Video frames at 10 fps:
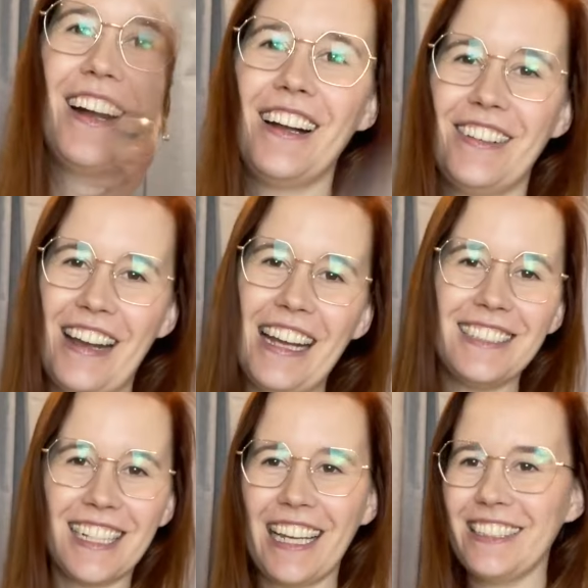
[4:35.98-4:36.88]
Alright,
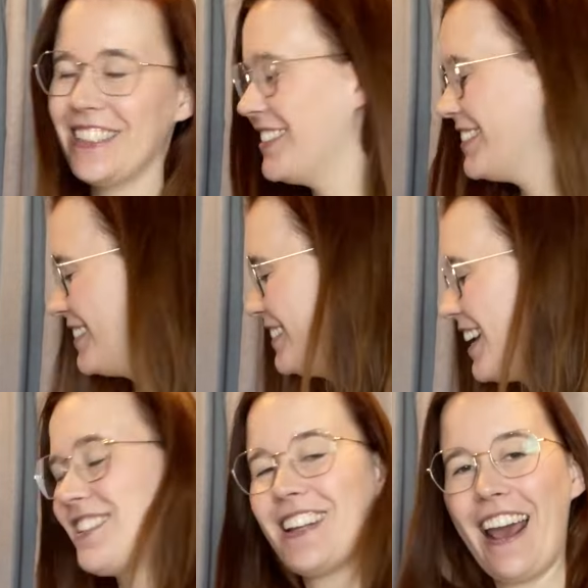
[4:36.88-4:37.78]
day 2.
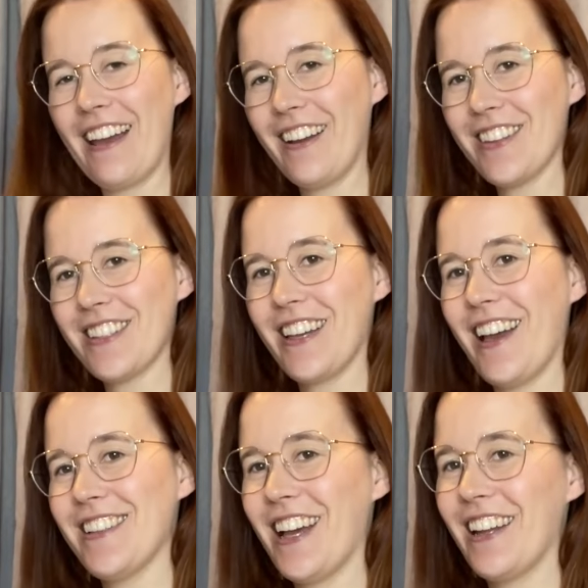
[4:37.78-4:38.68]
Yesterday I got the
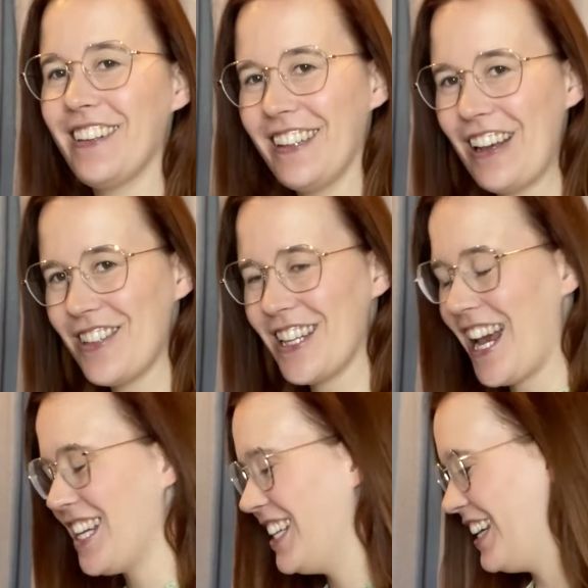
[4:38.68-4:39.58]
skirt done, left it
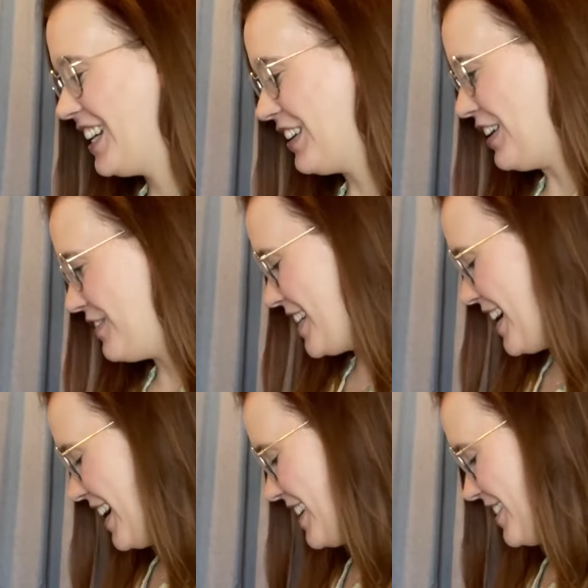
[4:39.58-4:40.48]
hanging here
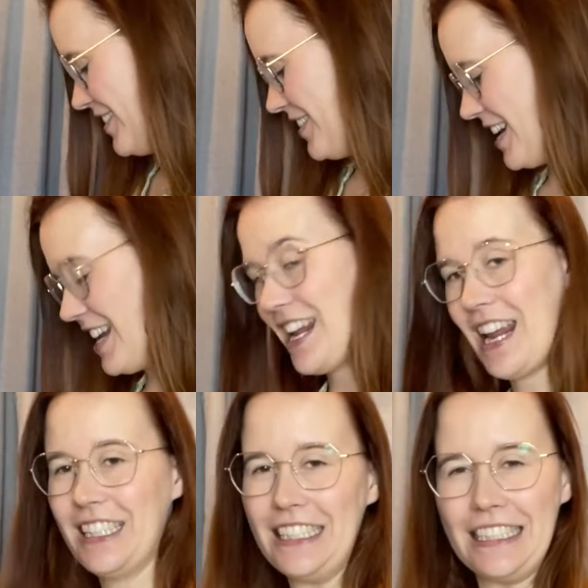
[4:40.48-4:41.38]
overnight so that
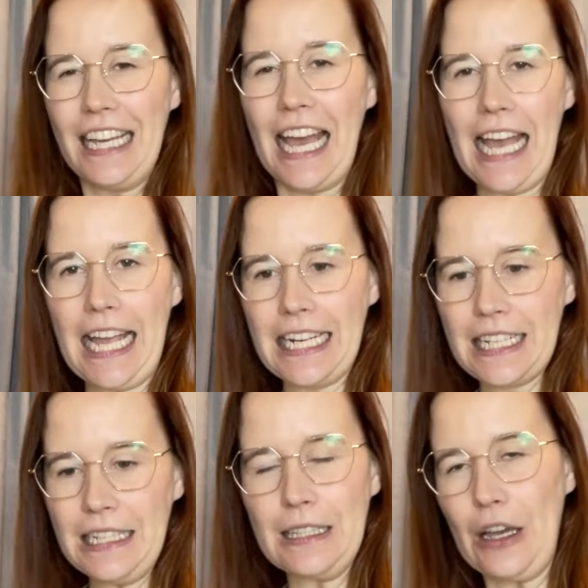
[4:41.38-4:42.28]
any
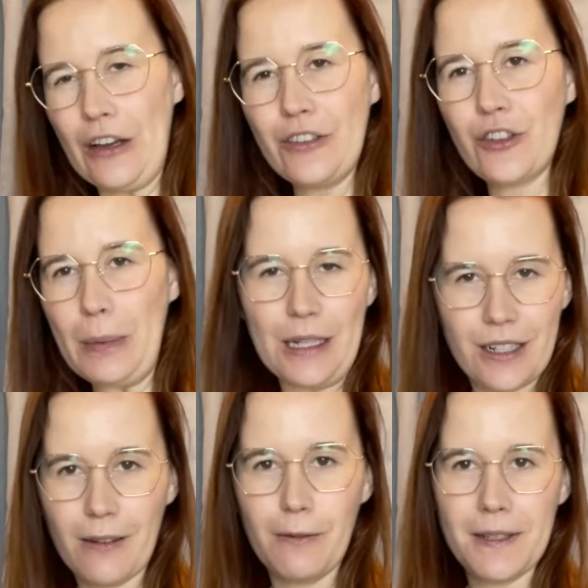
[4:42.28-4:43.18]
skirt droppage
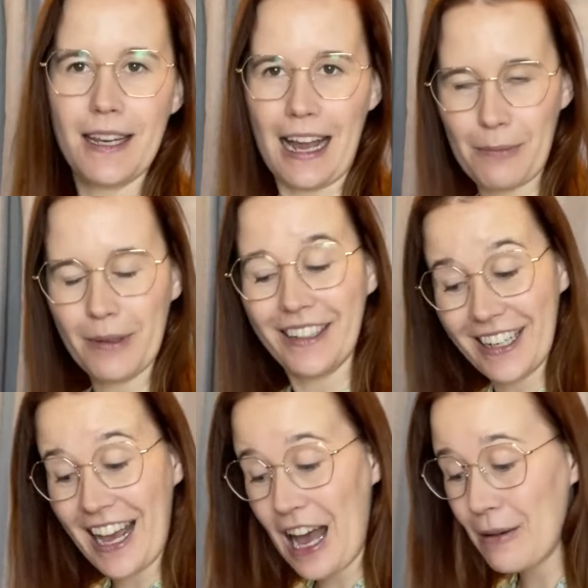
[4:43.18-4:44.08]
that wants to happen
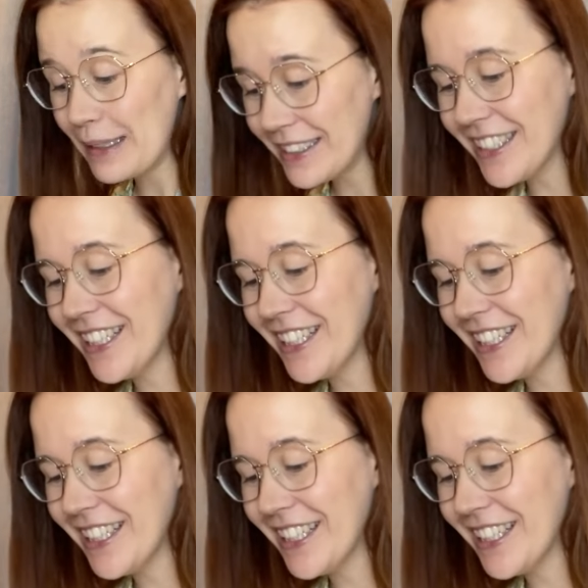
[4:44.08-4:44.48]
can happen.